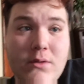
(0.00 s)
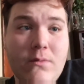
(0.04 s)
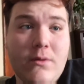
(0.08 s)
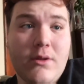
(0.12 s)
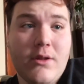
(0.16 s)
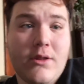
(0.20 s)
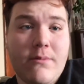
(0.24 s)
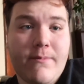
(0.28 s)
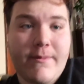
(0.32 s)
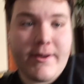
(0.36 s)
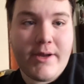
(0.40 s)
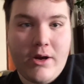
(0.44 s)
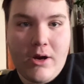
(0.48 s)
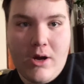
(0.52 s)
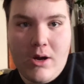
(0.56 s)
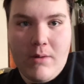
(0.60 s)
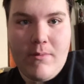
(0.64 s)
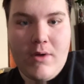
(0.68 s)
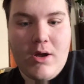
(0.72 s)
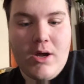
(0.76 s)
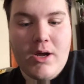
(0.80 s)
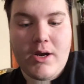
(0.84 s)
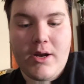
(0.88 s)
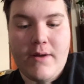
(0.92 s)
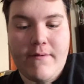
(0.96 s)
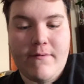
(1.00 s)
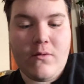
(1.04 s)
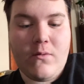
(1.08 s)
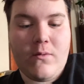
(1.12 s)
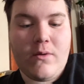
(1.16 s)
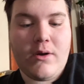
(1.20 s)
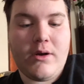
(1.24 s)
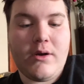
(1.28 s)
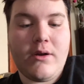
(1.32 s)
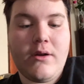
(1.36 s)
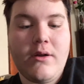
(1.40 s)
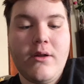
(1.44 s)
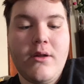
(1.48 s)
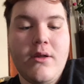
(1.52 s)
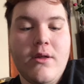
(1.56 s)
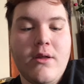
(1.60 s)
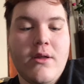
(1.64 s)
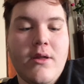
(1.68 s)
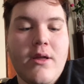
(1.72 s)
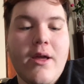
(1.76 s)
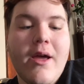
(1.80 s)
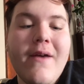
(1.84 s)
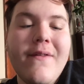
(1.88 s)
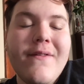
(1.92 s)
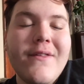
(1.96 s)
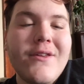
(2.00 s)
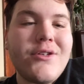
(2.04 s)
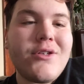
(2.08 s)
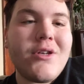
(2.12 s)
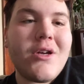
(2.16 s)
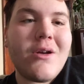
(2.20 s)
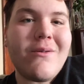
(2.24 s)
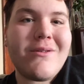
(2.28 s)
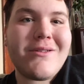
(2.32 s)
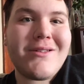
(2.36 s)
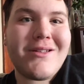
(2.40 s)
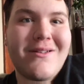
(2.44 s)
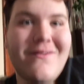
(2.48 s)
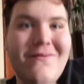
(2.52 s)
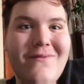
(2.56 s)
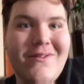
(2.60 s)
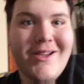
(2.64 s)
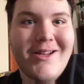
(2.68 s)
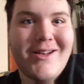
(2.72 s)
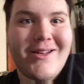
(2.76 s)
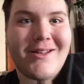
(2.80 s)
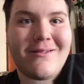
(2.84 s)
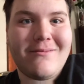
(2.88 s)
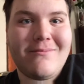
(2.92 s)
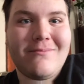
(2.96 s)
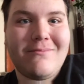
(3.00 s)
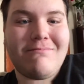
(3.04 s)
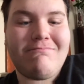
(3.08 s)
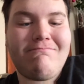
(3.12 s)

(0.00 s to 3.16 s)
with my grandma and everyone. And this year I wasn't invited.